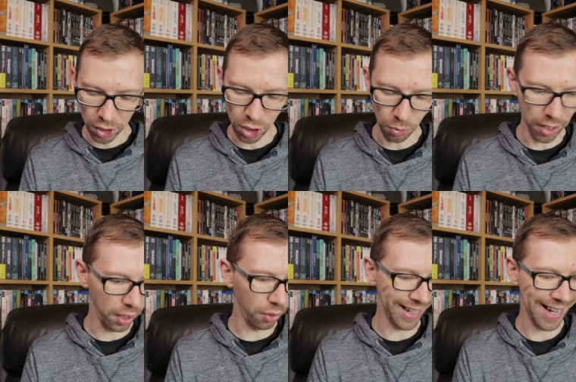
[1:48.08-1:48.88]
You are
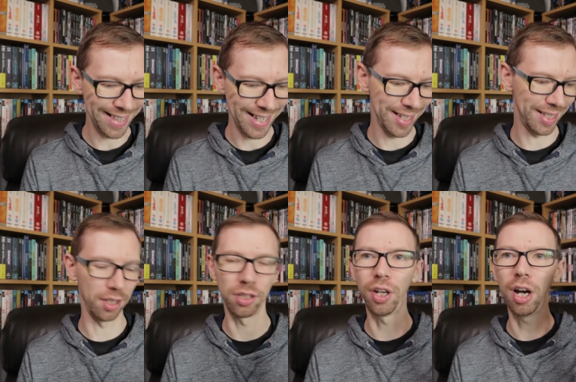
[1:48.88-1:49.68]
going to get this
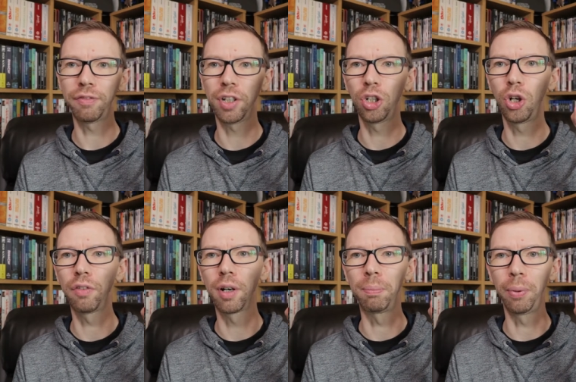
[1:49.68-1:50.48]
soft
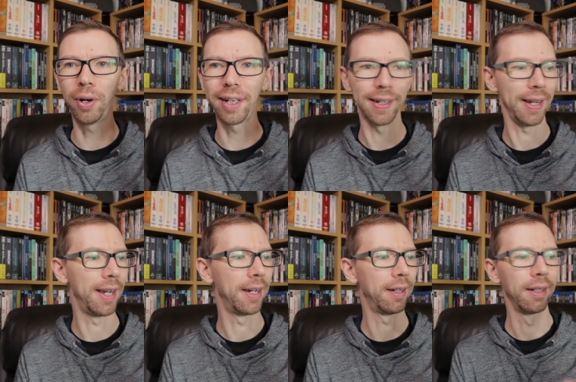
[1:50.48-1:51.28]
cover booklet
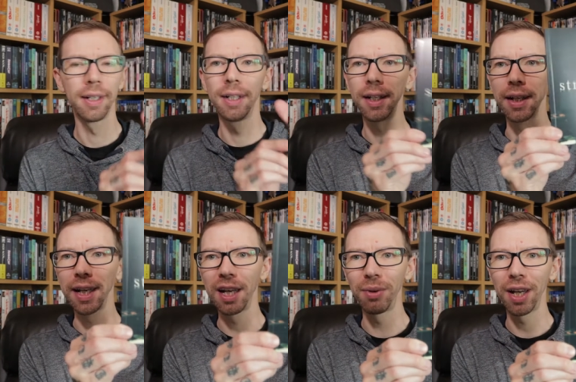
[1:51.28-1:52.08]
here.
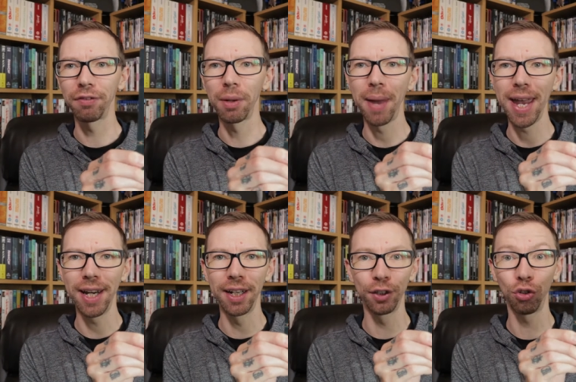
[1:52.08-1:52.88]
Again, we have the
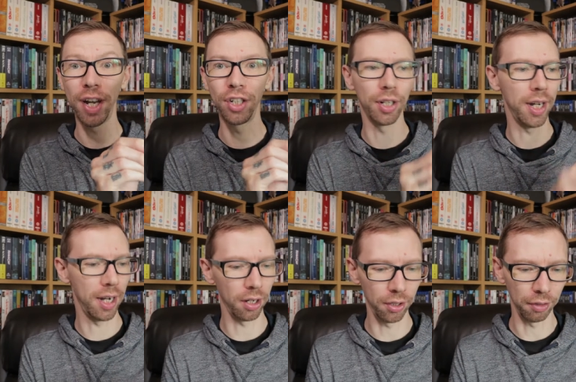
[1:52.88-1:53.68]
main stranger
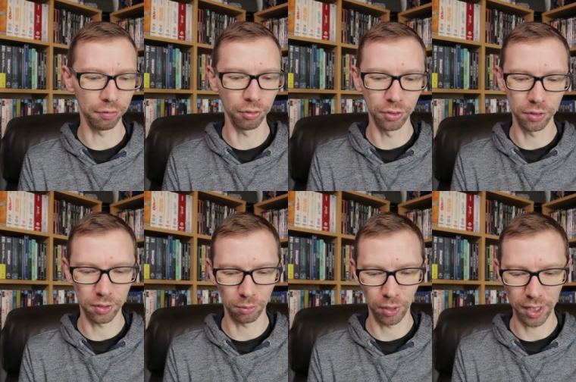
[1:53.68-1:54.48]
there on the
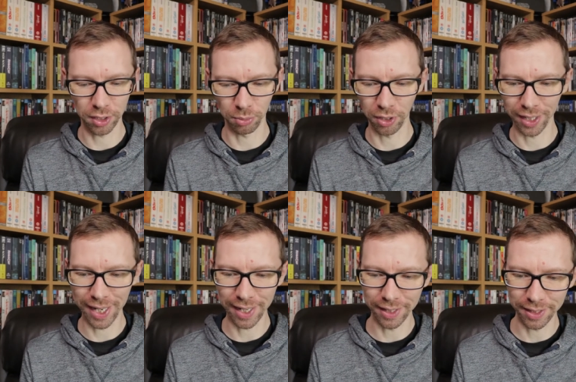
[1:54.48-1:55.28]
front. What else are we going to get in